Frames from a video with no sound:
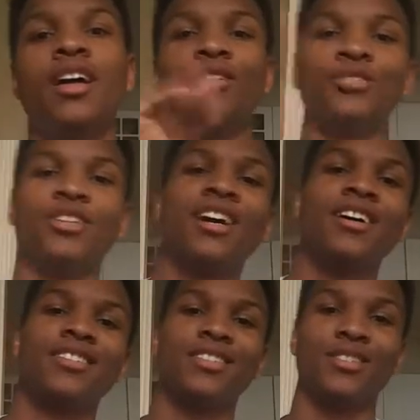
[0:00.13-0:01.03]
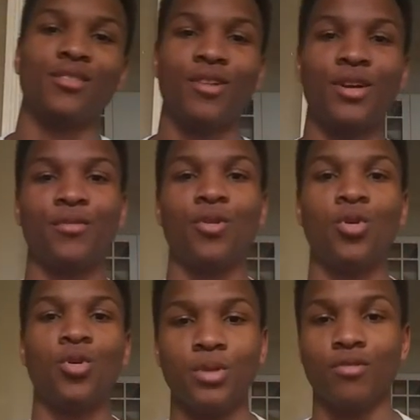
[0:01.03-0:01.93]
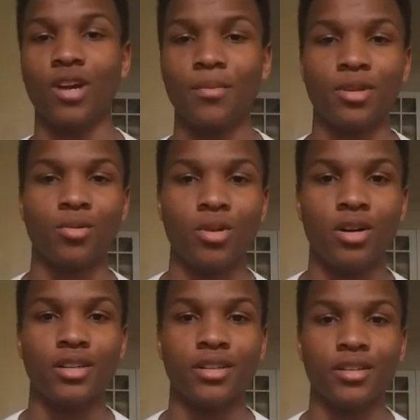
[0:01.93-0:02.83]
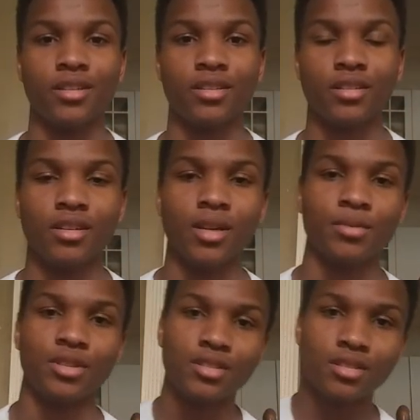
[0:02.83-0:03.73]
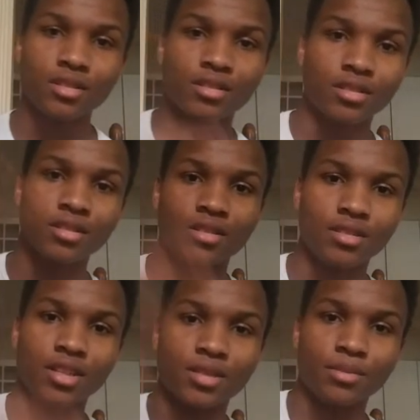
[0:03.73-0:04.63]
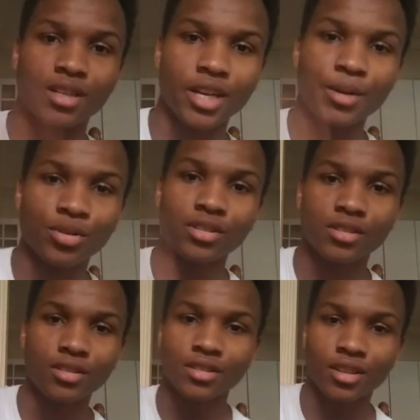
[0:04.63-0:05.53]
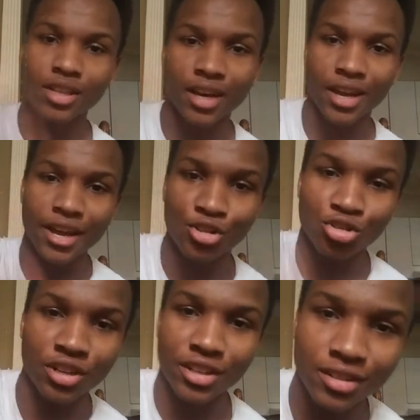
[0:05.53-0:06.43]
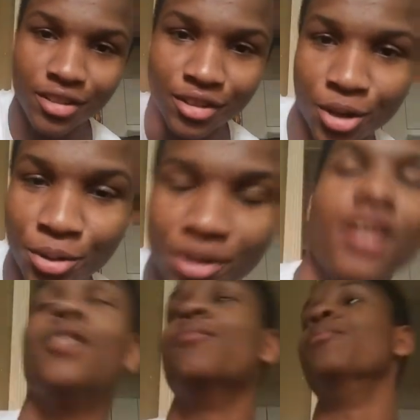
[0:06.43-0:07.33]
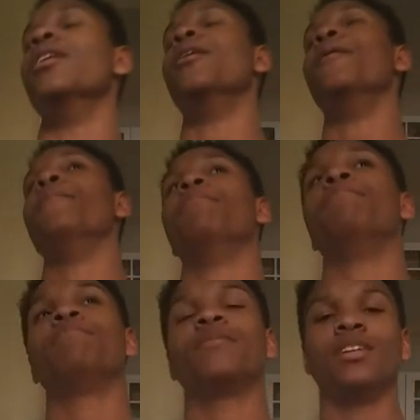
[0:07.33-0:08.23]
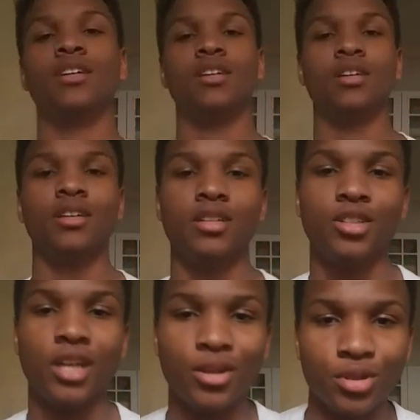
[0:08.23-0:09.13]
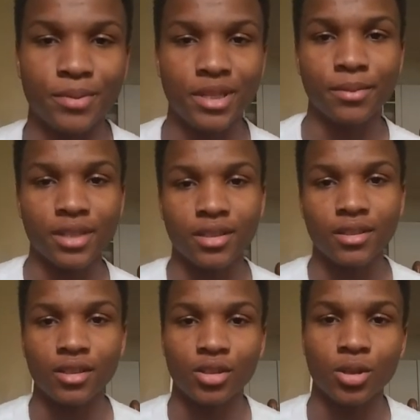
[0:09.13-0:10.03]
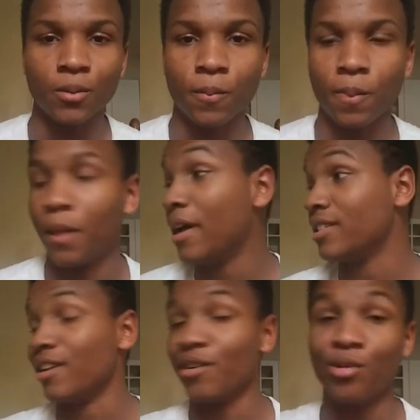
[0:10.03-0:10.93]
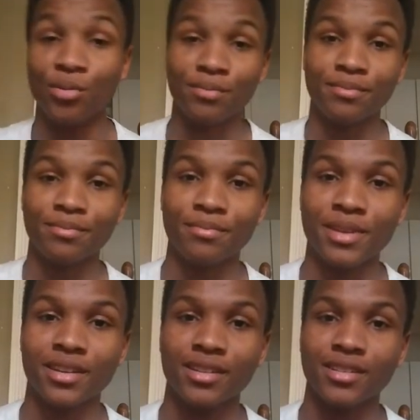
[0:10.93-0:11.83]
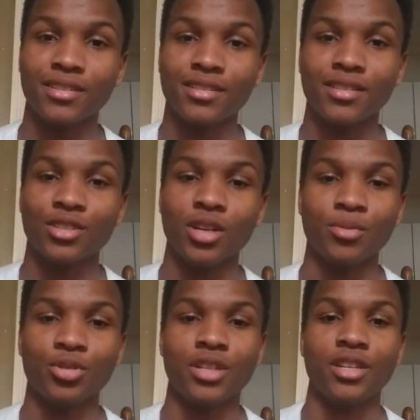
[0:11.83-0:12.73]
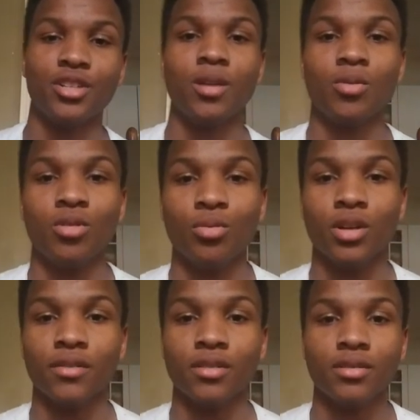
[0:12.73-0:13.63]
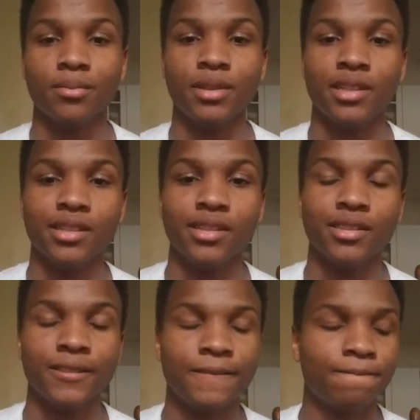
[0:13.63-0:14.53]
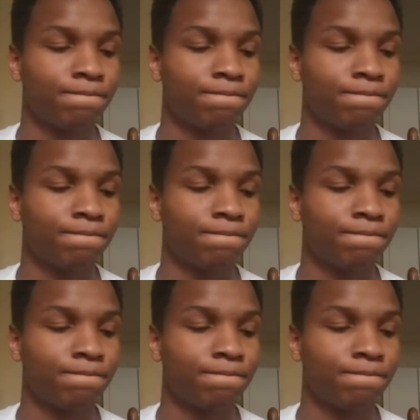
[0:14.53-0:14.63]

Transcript: Hello you guys, it's the random only Rambler Clown here. Just testing my camera, because I got an Android, you know. But, um, you know, I know it's been a minute, you know. I'm actually at home making this, because, you know, I'm usually at Job Corps or whatever. But, uh,